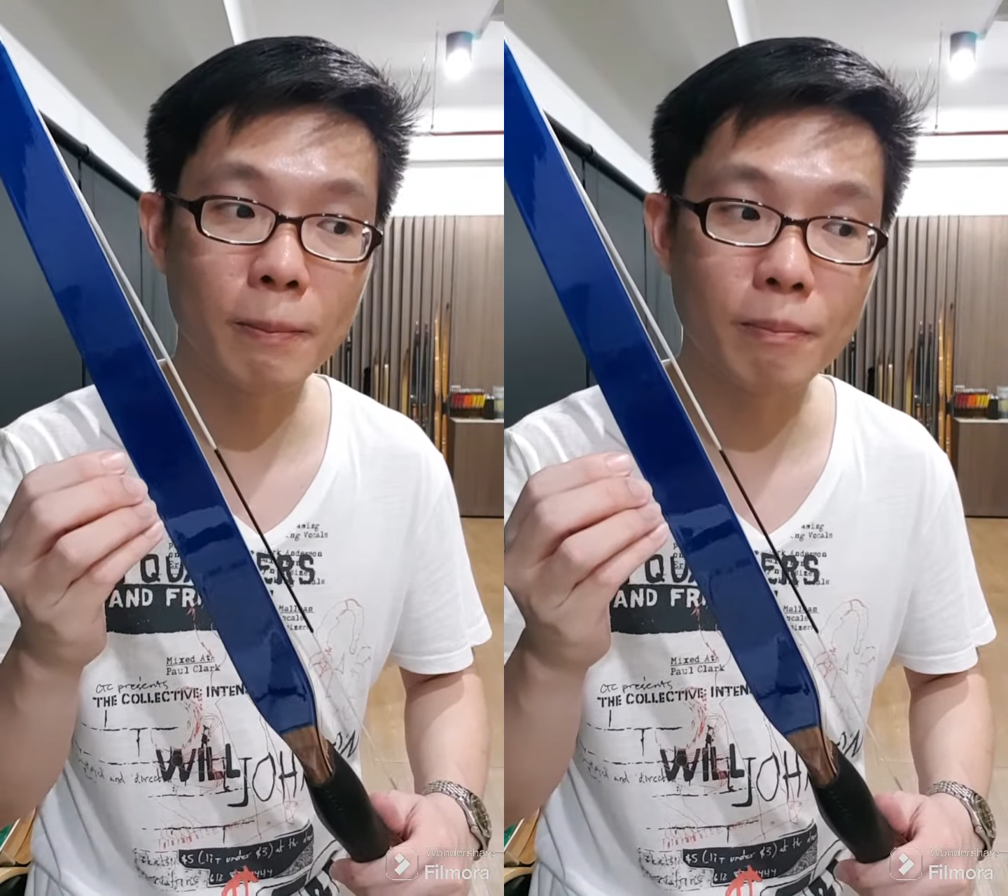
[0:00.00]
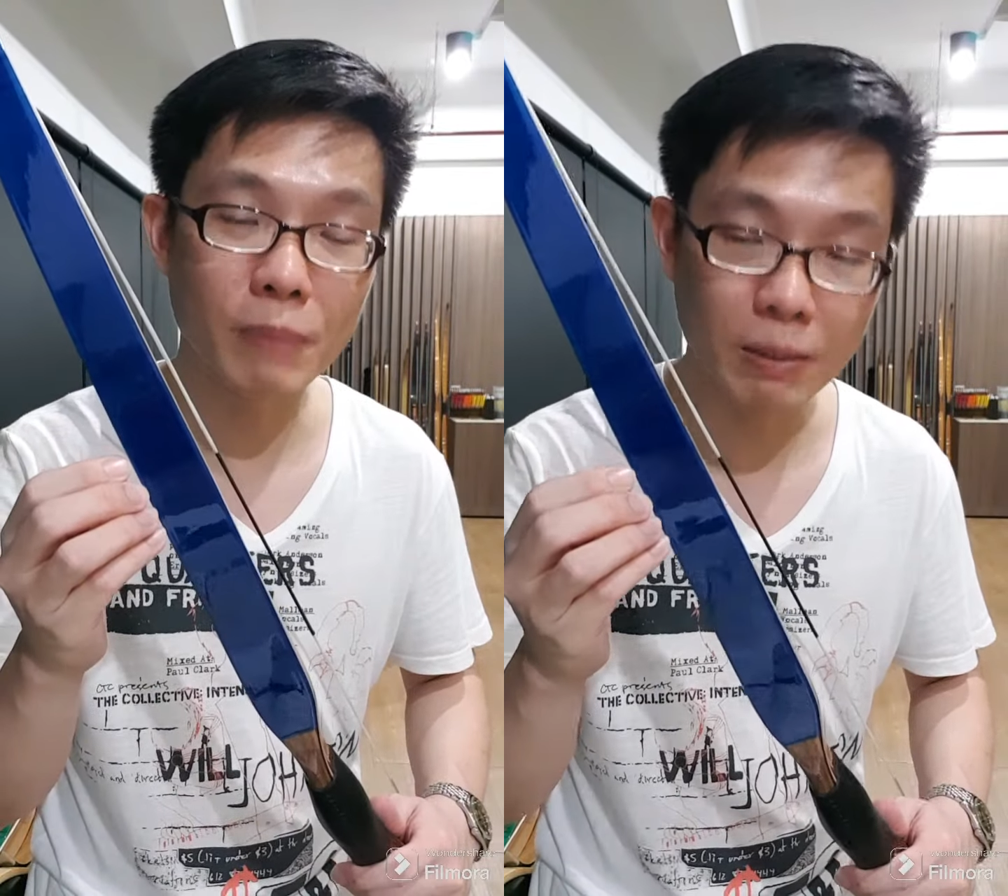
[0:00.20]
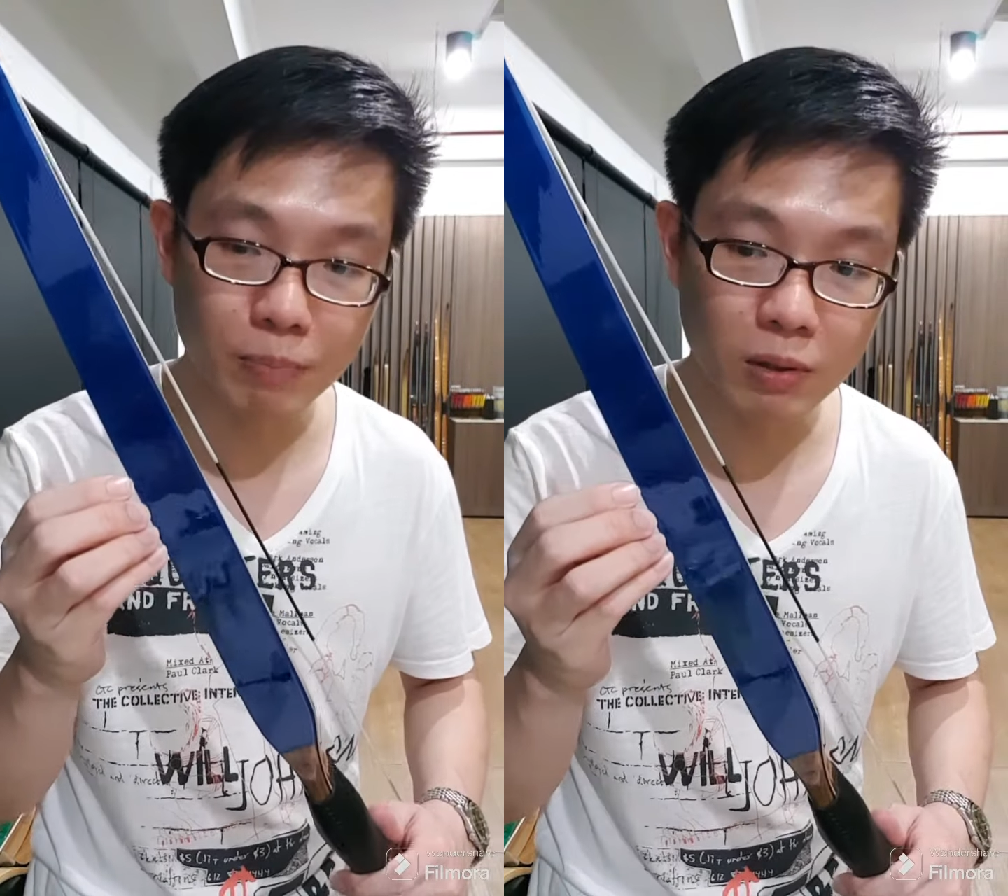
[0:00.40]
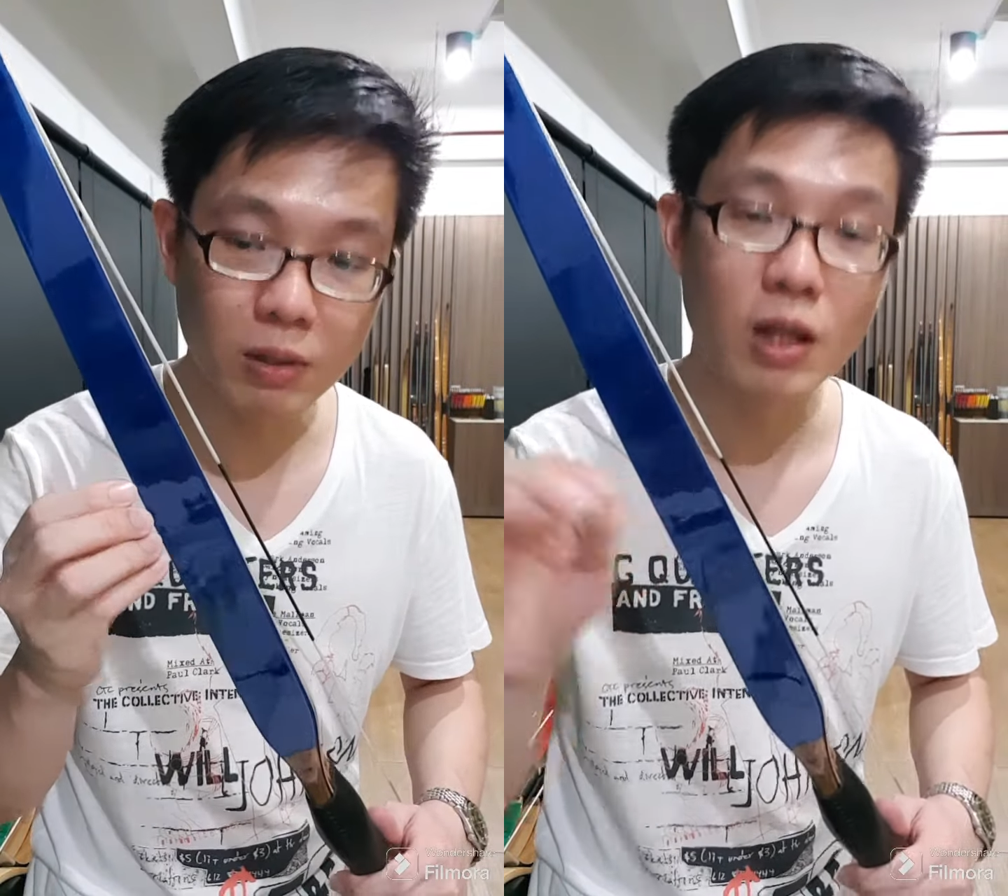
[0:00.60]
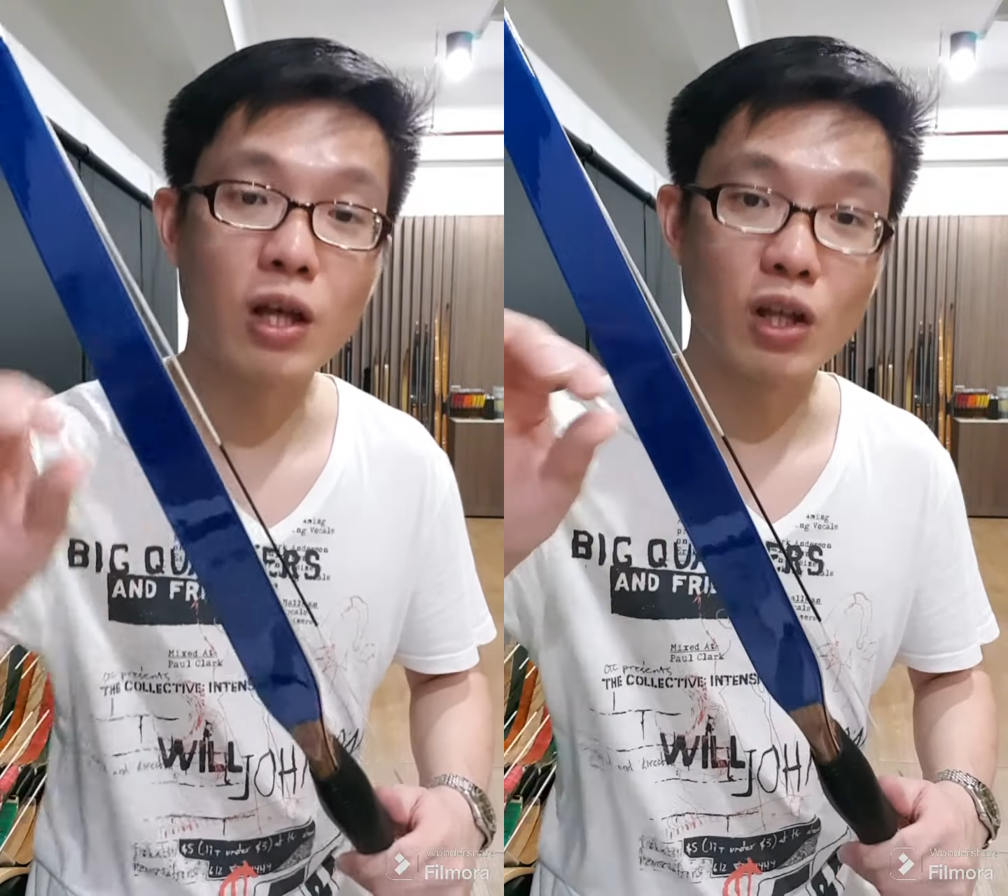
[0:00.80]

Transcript: maple